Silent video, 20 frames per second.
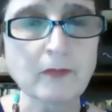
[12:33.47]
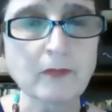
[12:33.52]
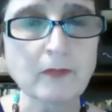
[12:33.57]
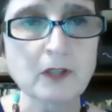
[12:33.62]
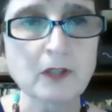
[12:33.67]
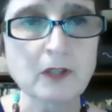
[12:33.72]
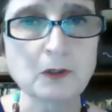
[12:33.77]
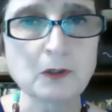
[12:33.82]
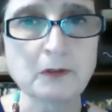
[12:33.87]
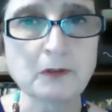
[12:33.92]

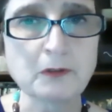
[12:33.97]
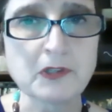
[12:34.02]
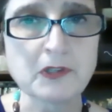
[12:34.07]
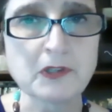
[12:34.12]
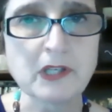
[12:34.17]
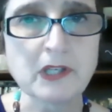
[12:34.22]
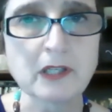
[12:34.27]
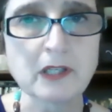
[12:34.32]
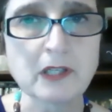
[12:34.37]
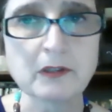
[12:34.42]
I don't know if there's
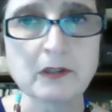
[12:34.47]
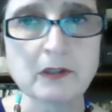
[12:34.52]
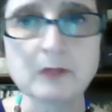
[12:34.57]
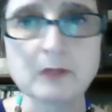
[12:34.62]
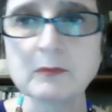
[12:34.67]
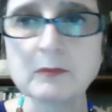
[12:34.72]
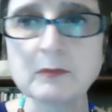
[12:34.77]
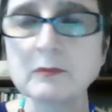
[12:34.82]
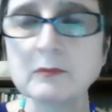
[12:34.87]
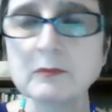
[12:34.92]
any other
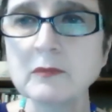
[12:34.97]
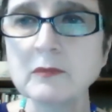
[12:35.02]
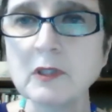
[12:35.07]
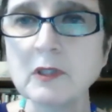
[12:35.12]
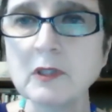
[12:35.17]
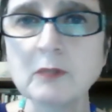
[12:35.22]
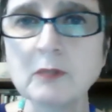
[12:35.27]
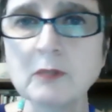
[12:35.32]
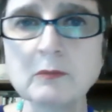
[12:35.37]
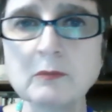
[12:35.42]

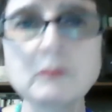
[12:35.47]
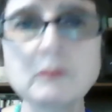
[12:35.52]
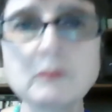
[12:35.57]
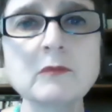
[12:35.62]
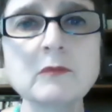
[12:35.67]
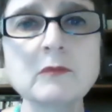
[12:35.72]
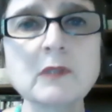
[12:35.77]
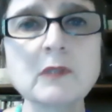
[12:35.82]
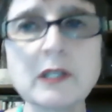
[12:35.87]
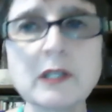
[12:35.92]

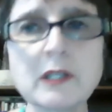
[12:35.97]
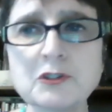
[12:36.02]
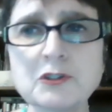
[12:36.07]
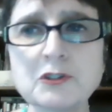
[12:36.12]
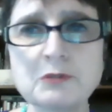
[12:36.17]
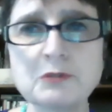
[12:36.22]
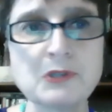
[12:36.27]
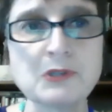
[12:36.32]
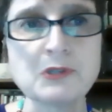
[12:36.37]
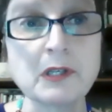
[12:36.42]

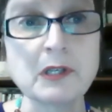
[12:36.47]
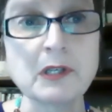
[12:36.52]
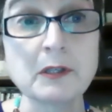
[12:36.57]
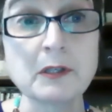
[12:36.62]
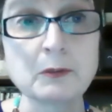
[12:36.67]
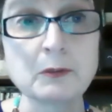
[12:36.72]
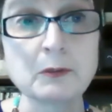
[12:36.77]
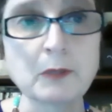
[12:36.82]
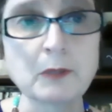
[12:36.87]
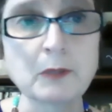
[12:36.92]
lecturers
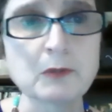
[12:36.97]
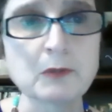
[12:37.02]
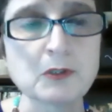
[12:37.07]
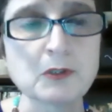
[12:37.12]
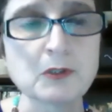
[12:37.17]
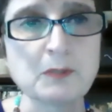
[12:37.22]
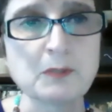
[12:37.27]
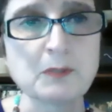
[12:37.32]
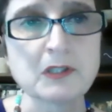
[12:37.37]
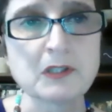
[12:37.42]
here who might want to
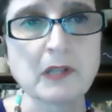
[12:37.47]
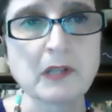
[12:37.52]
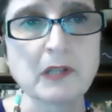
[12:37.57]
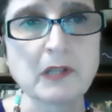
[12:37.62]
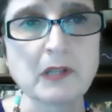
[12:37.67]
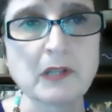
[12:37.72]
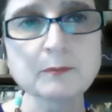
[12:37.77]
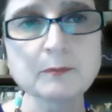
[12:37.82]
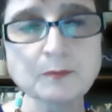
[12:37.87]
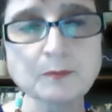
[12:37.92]
speak to that.